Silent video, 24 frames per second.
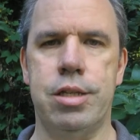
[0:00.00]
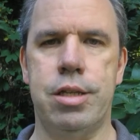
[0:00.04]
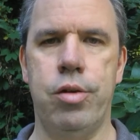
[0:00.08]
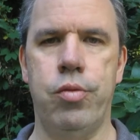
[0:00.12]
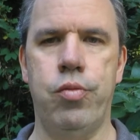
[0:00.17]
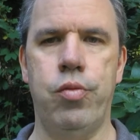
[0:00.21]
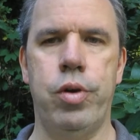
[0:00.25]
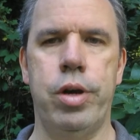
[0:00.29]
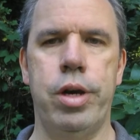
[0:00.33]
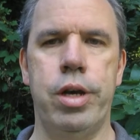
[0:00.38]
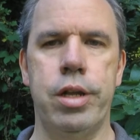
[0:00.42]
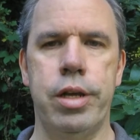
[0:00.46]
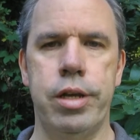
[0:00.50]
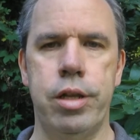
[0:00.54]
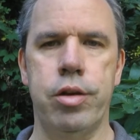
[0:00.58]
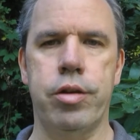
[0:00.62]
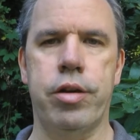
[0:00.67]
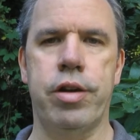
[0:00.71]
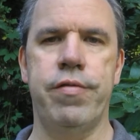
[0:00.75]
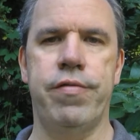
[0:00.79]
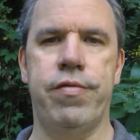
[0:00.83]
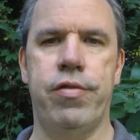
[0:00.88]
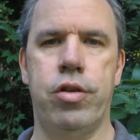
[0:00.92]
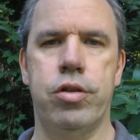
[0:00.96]
They're really
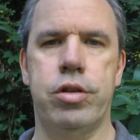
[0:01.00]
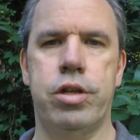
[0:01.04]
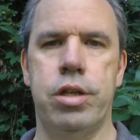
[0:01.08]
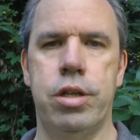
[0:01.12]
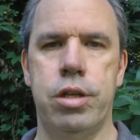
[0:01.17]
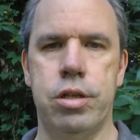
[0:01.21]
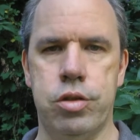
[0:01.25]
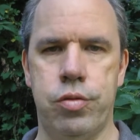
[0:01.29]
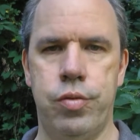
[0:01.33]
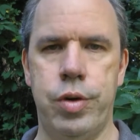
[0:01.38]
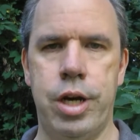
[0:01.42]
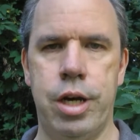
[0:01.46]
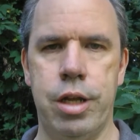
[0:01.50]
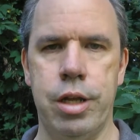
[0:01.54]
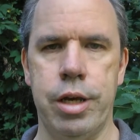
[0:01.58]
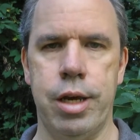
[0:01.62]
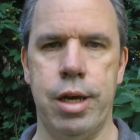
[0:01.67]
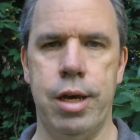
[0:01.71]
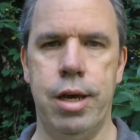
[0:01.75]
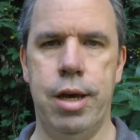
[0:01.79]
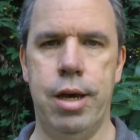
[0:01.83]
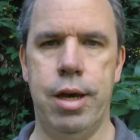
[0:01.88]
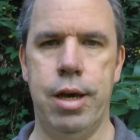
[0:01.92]
looking forward to this rally.